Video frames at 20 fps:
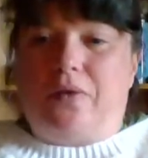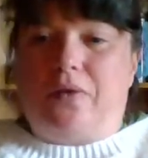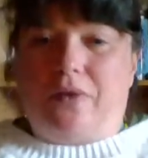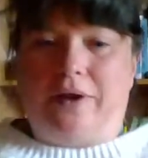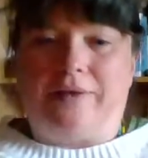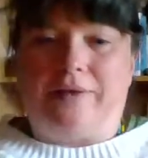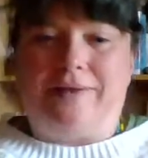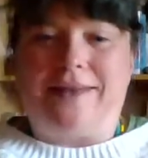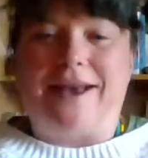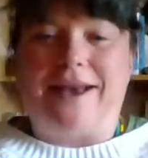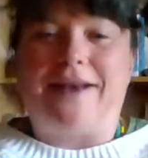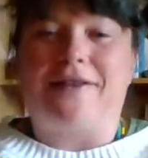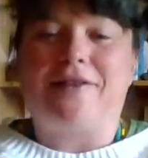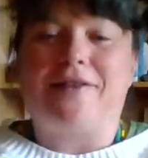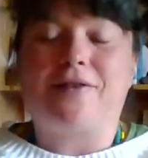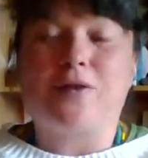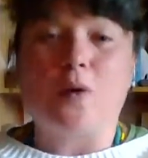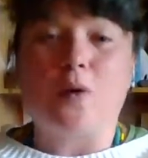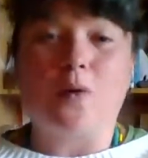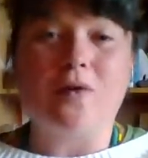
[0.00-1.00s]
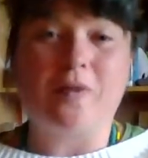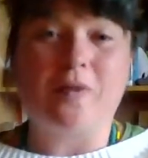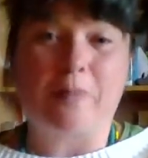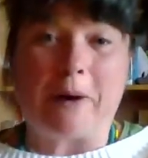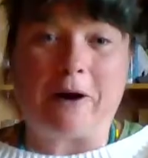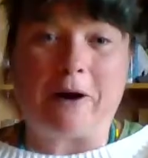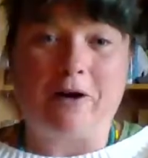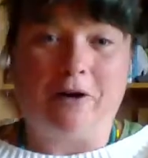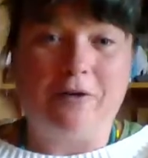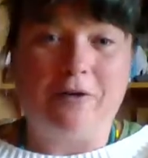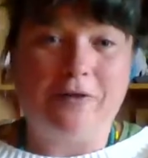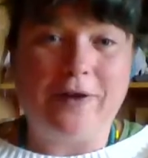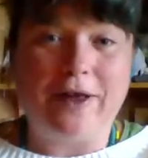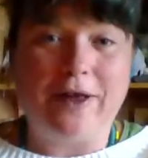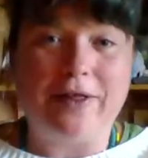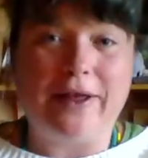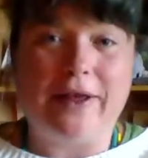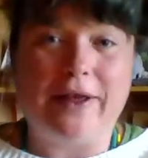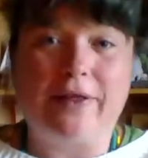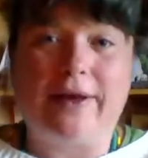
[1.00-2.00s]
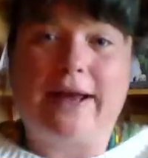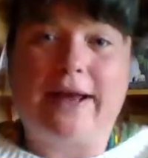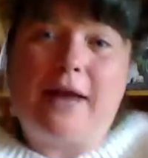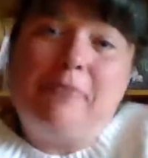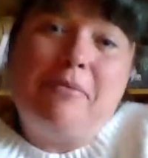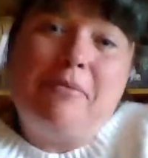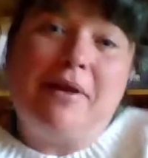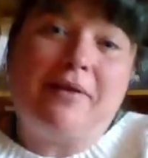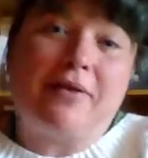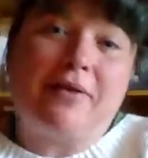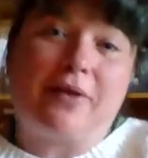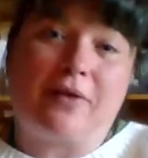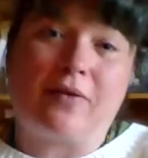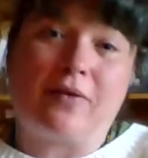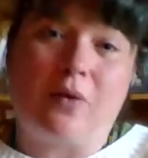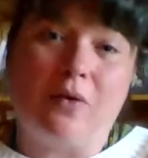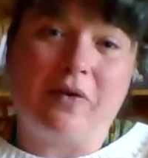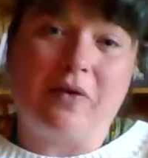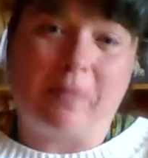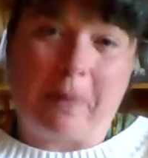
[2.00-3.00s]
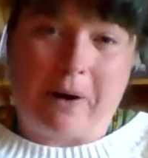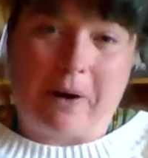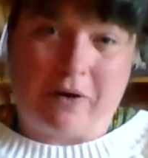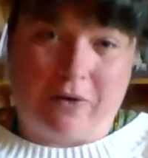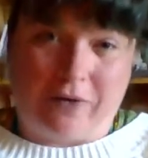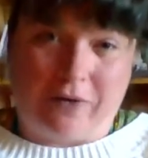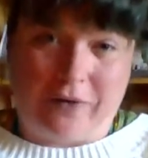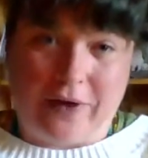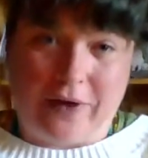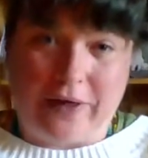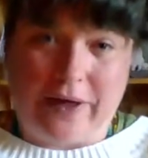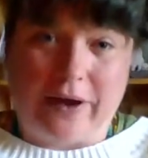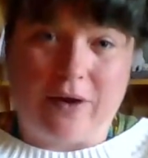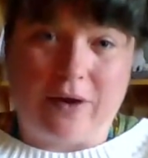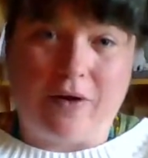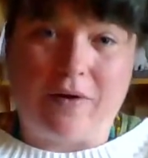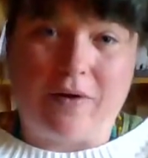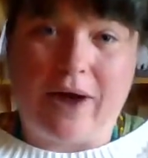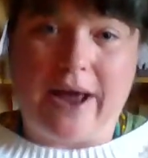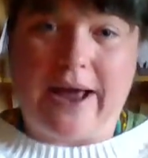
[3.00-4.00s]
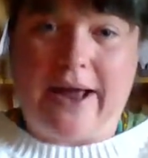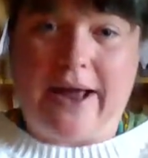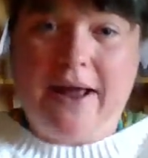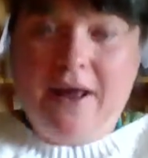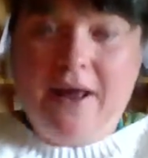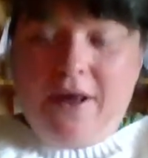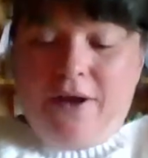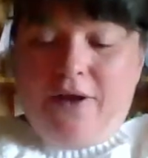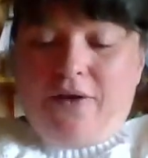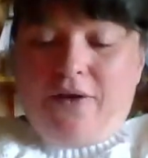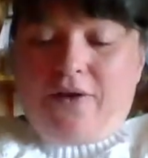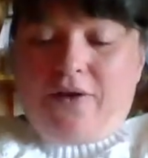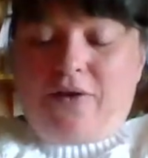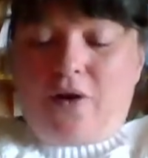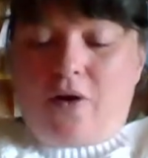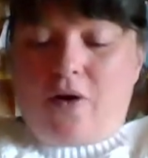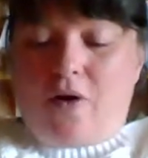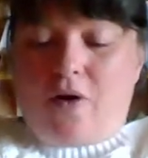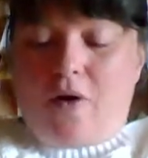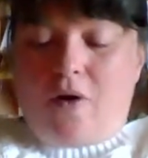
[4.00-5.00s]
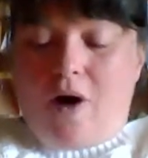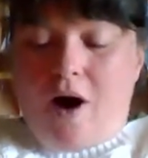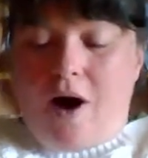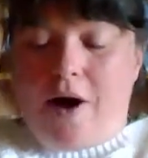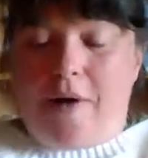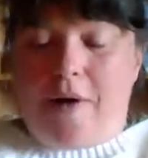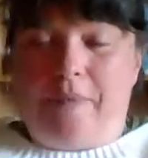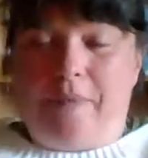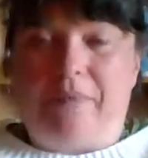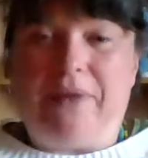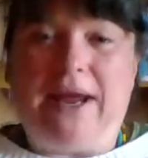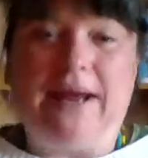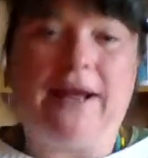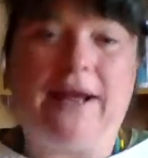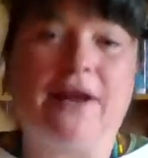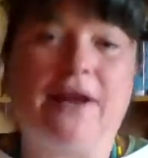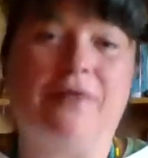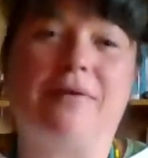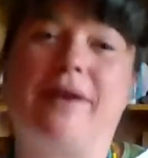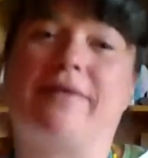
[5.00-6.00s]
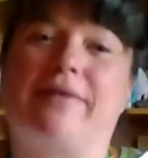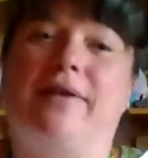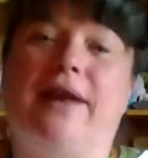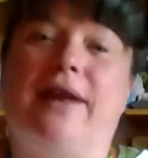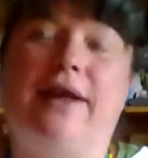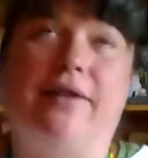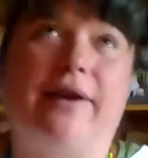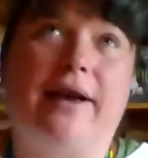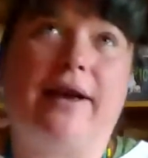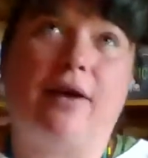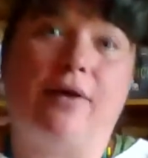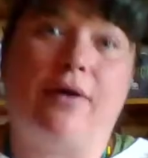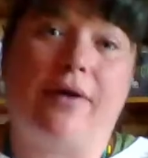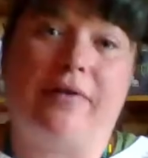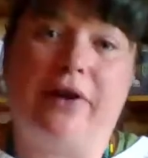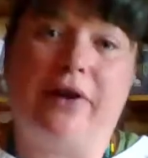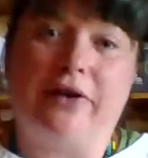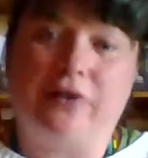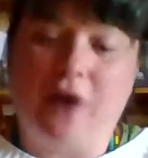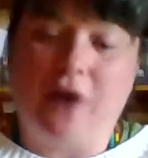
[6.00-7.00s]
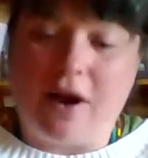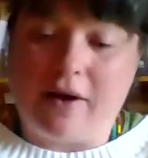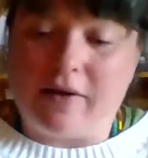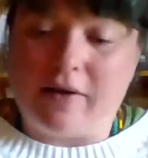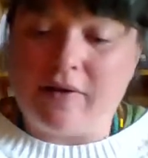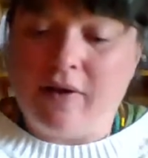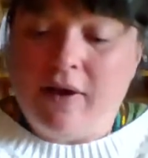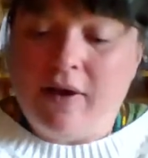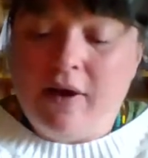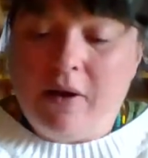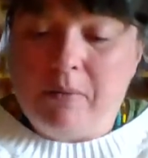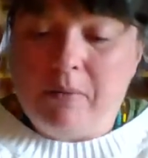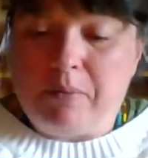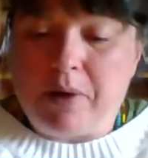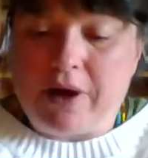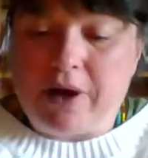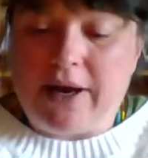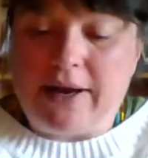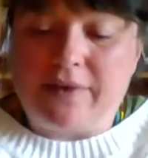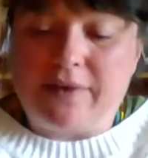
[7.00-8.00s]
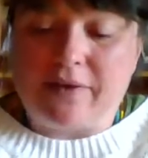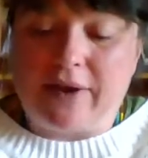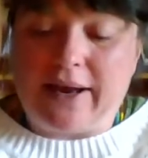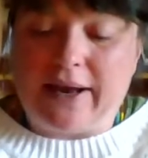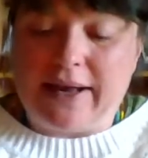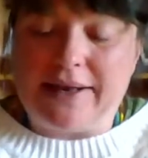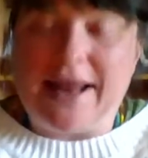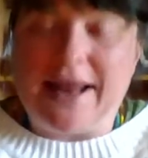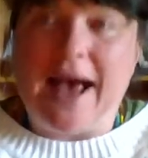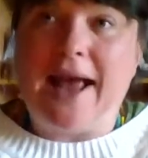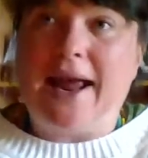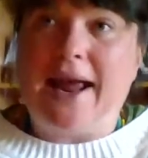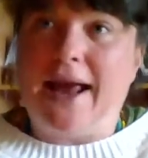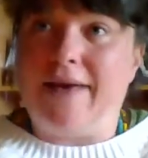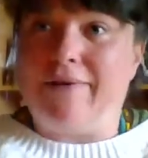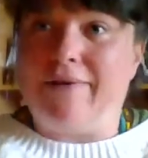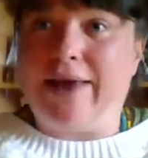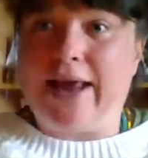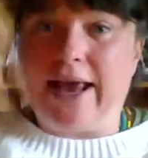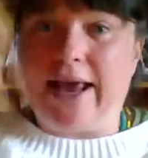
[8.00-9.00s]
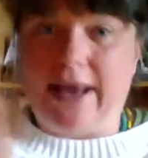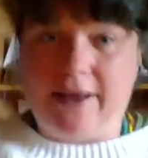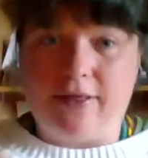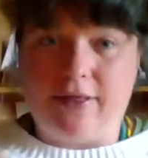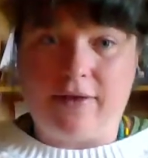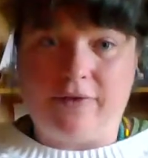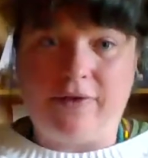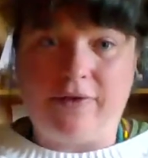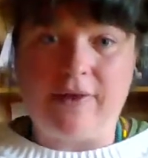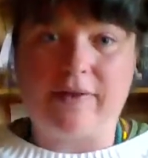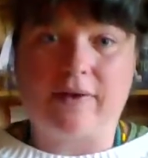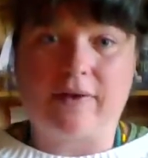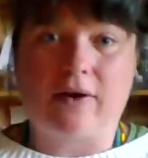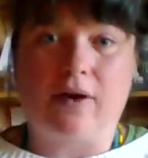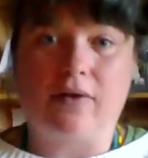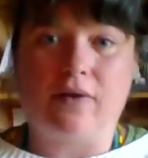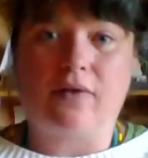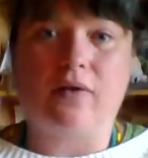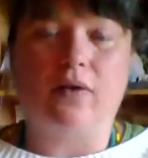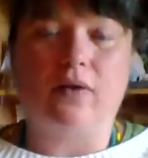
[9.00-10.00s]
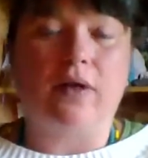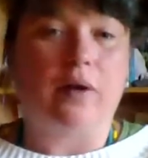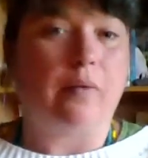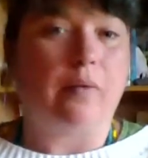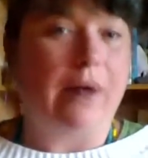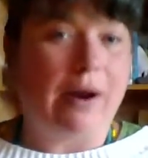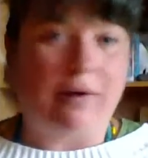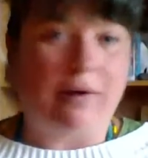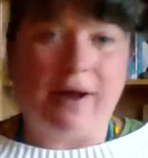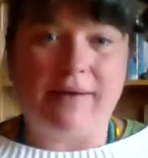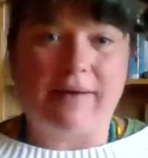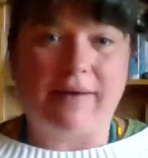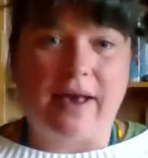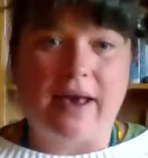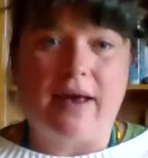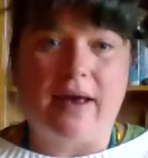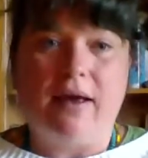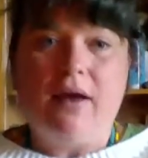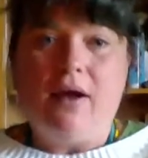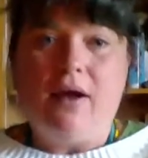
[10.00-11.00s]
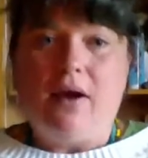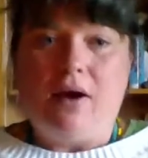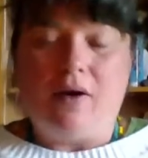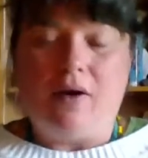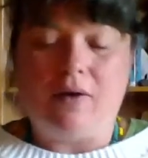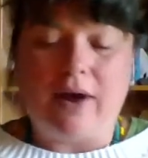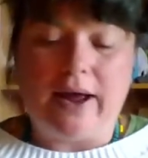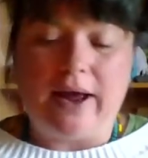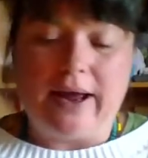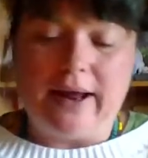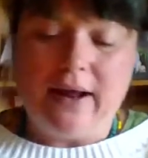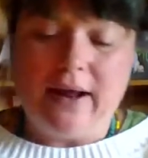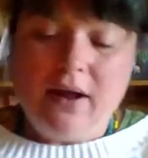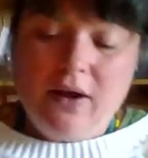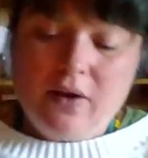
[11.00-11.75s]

like that soul sparkle feeling? Like I miss the soul sparkle feeling. Okay, so and it can resonate like however it does, but it's like not having it in the physical. So like where is it? Okay,